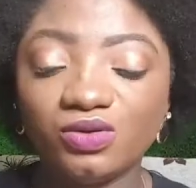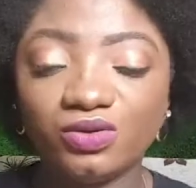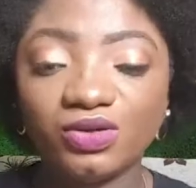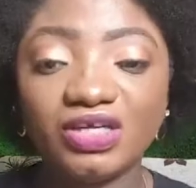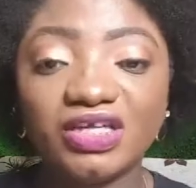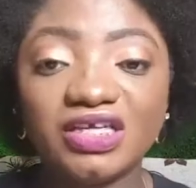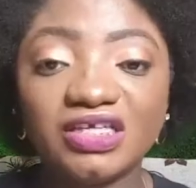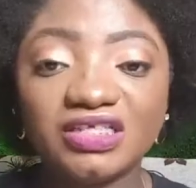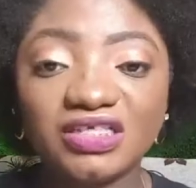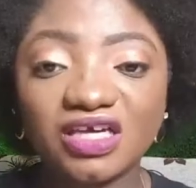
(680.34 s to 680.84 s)

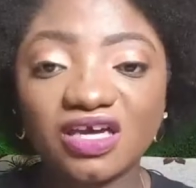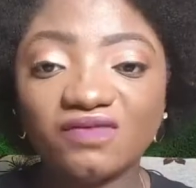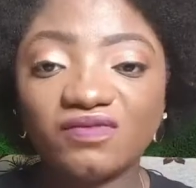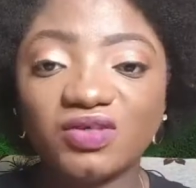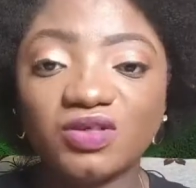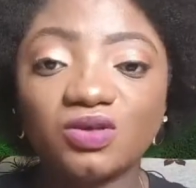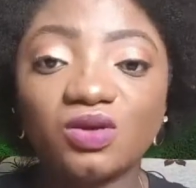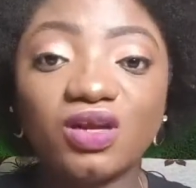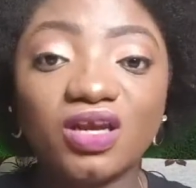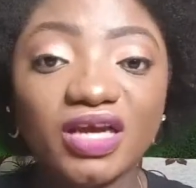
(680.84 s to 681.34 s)
Doing
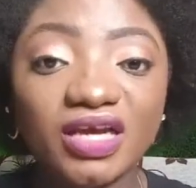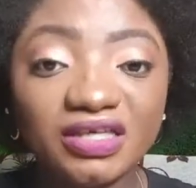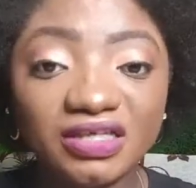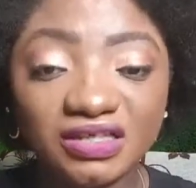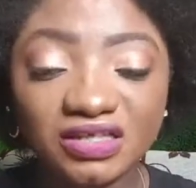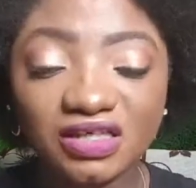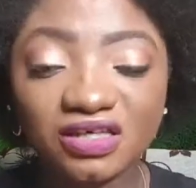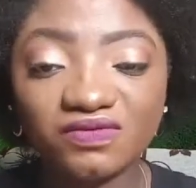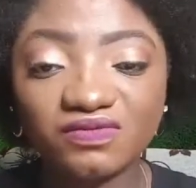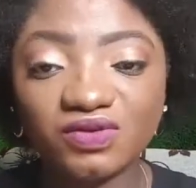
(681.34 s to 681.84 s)
interviews,
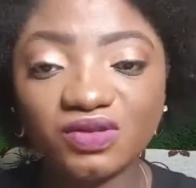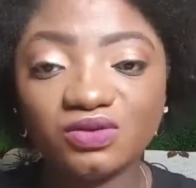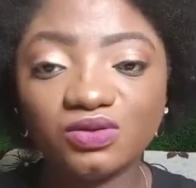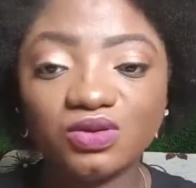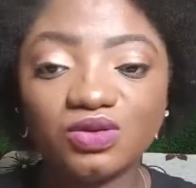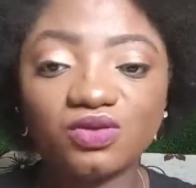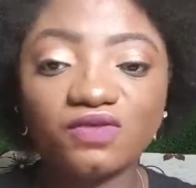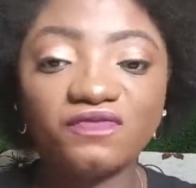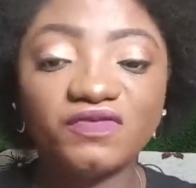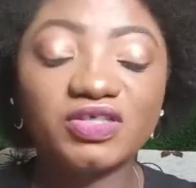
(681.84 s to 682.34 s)
online
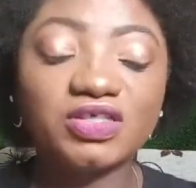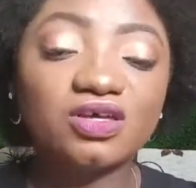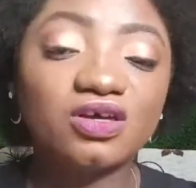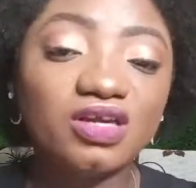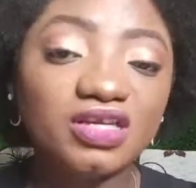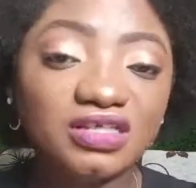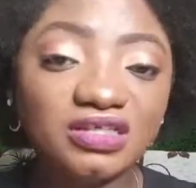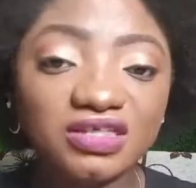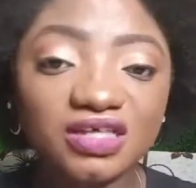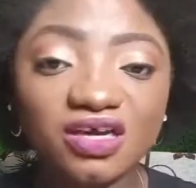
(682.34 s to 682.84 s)
interviews or
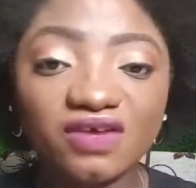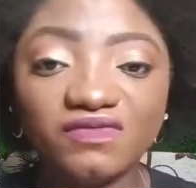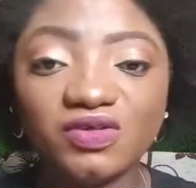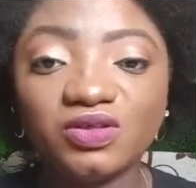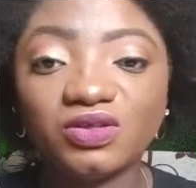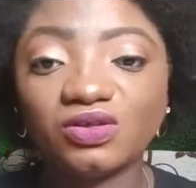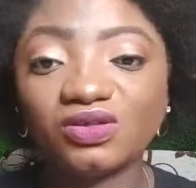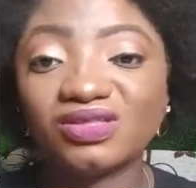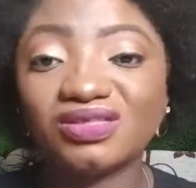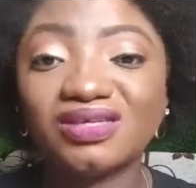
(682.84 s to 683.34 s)
physical
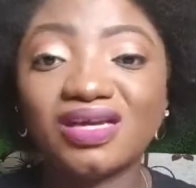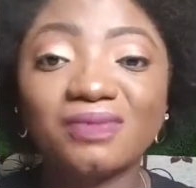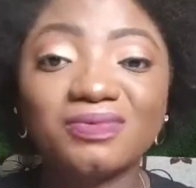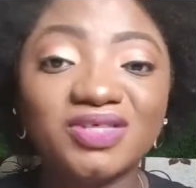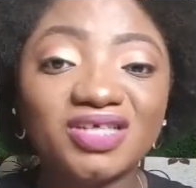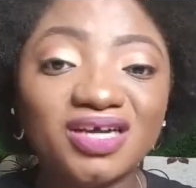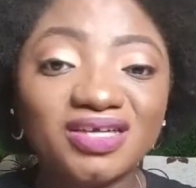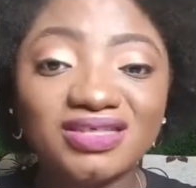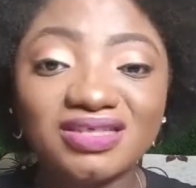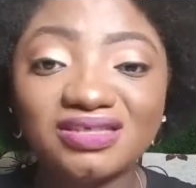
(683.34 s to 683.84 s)
interviews or
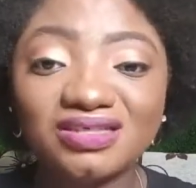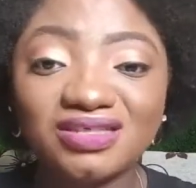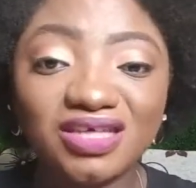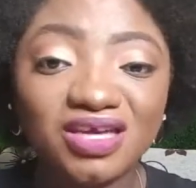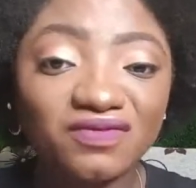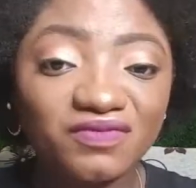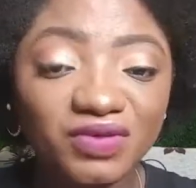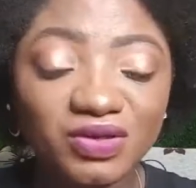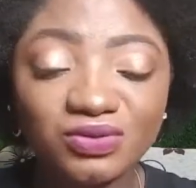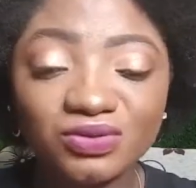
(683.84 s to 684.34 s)
Snapchat
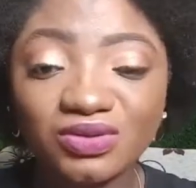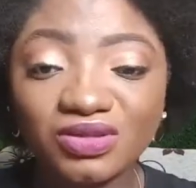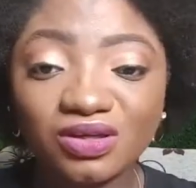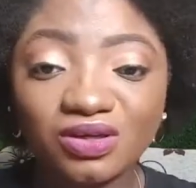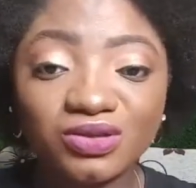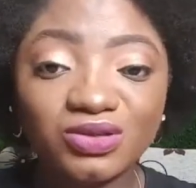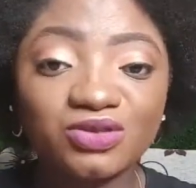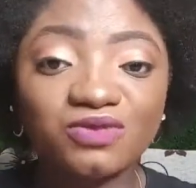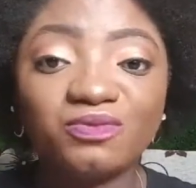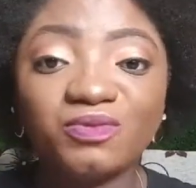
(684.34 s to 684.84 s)
interviews.
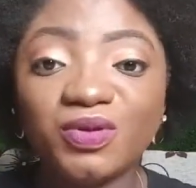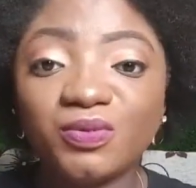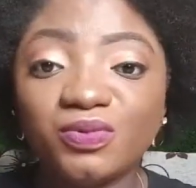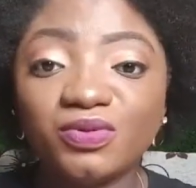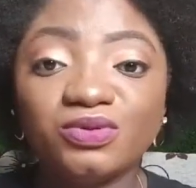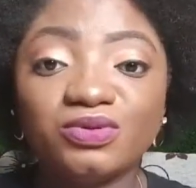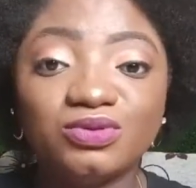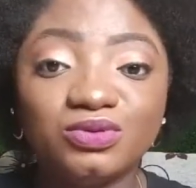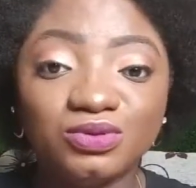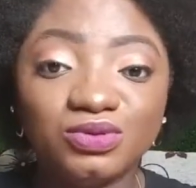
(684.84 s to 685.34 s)
A lot of
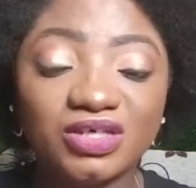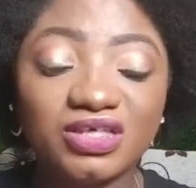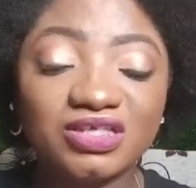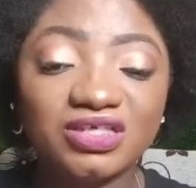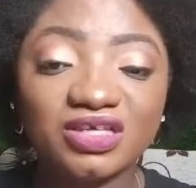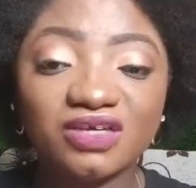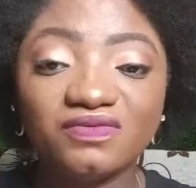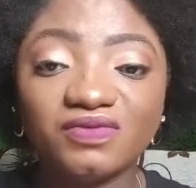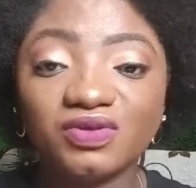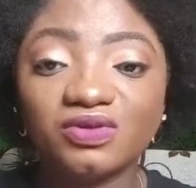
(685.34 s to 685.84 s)
people do
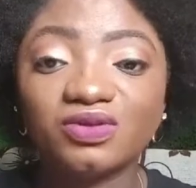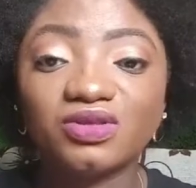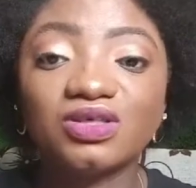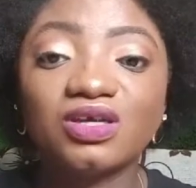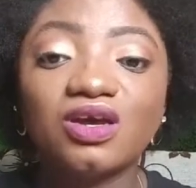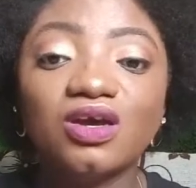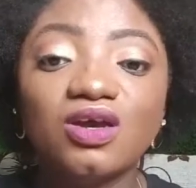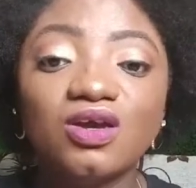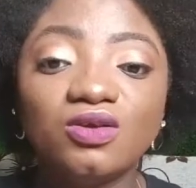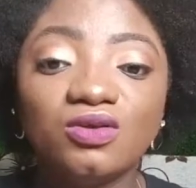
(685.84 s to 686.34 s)
interviews
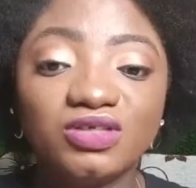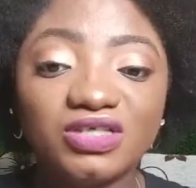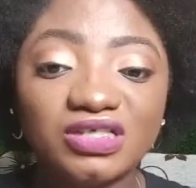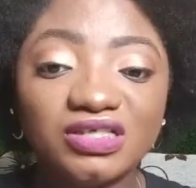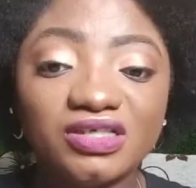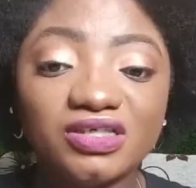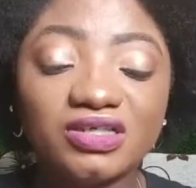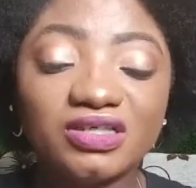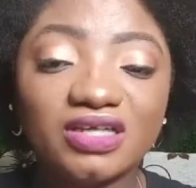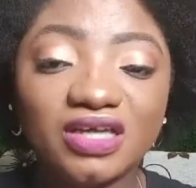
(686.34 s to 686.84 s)

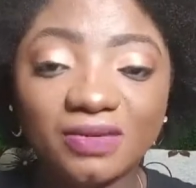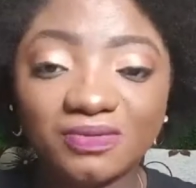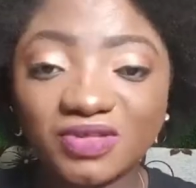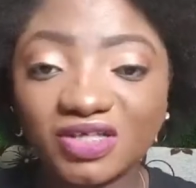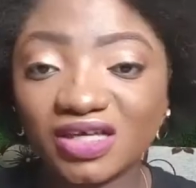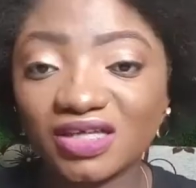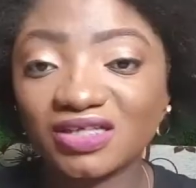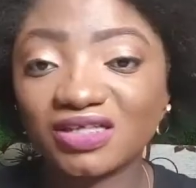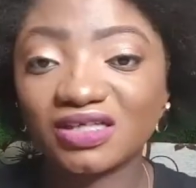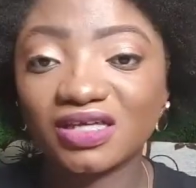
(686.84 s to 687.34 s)
using this
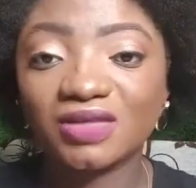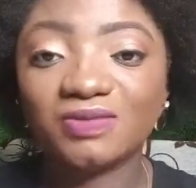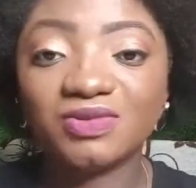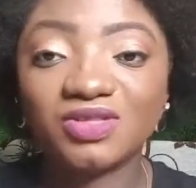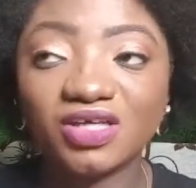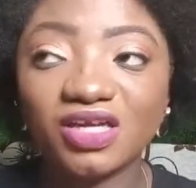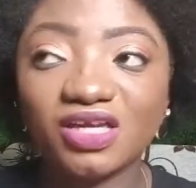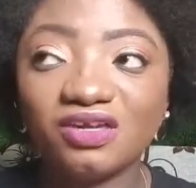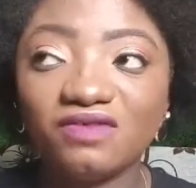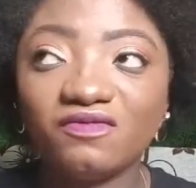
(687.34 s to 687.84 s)
Snapchat,
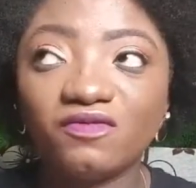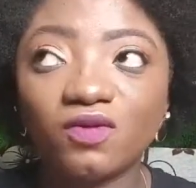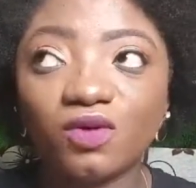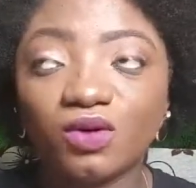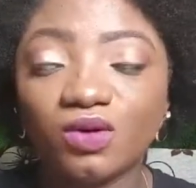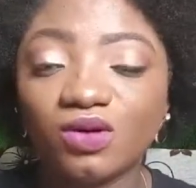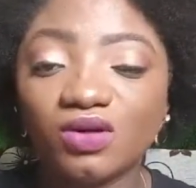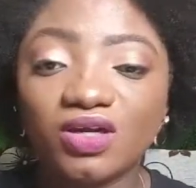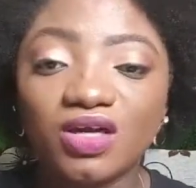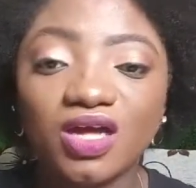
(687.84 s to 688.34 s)
especially
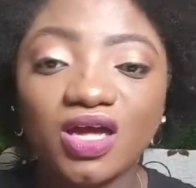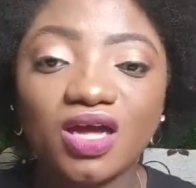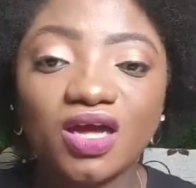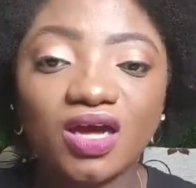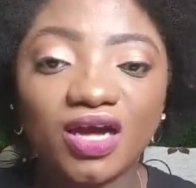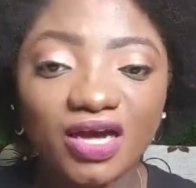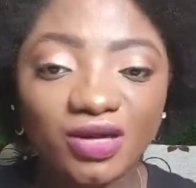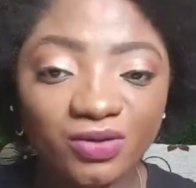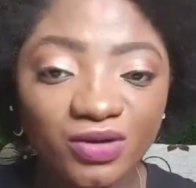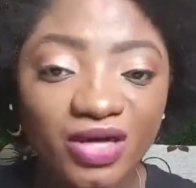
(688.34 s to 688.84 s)
for
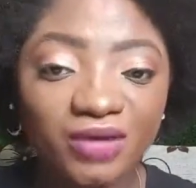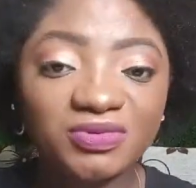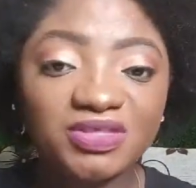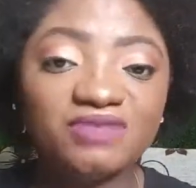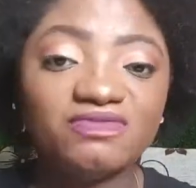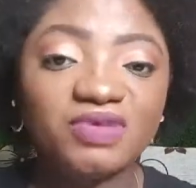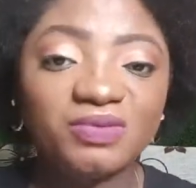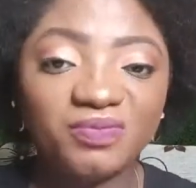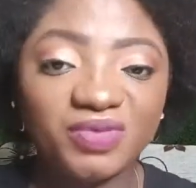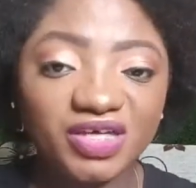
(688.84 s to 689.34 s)
I know
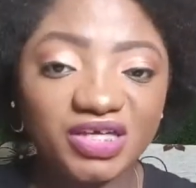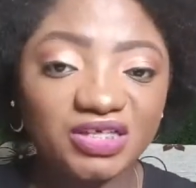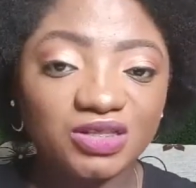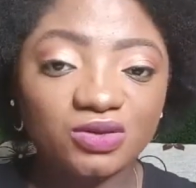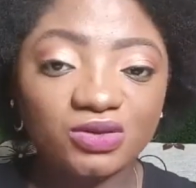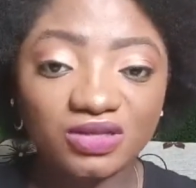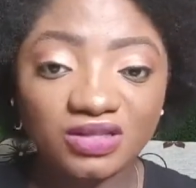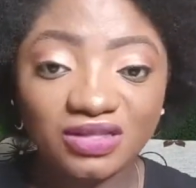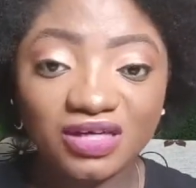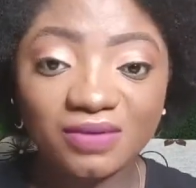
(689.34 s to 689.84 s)
MTV
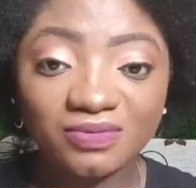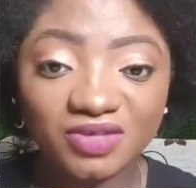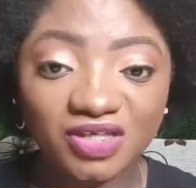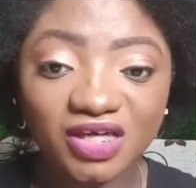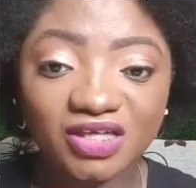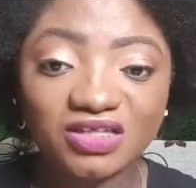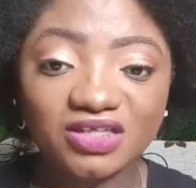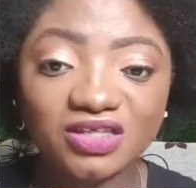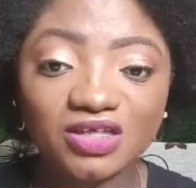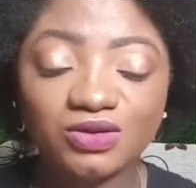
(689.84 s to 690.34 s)
Base on
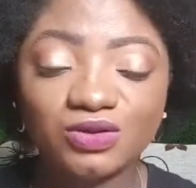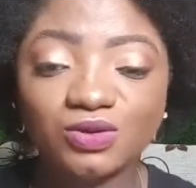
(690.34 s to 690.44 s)
Snapchat.